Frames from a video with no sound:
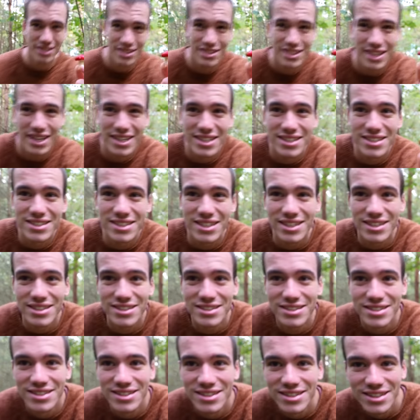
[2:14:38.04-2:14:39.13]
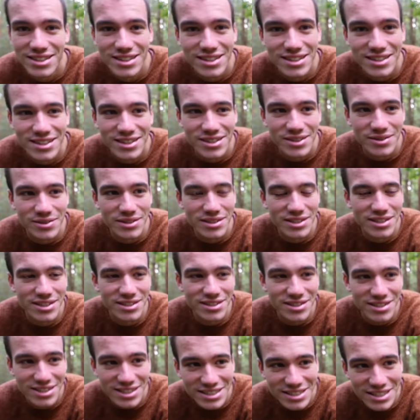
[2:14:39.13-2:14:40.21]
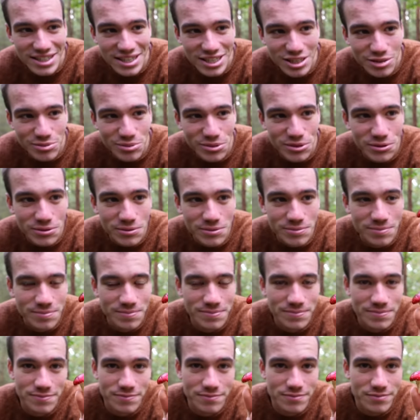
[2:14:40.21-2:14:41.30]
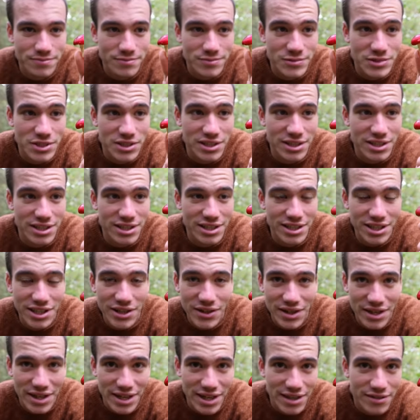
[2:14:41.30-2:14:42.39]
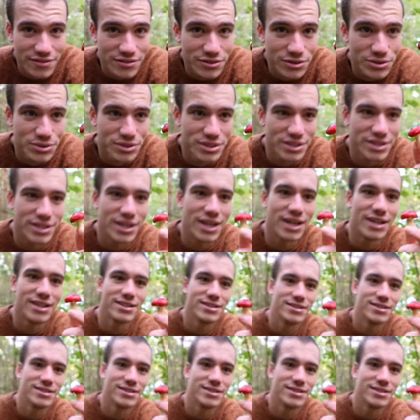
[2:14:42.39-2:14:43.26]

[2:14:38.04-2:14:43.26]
the taste test, we know that these are edible, so they're gonna go in our food tonight.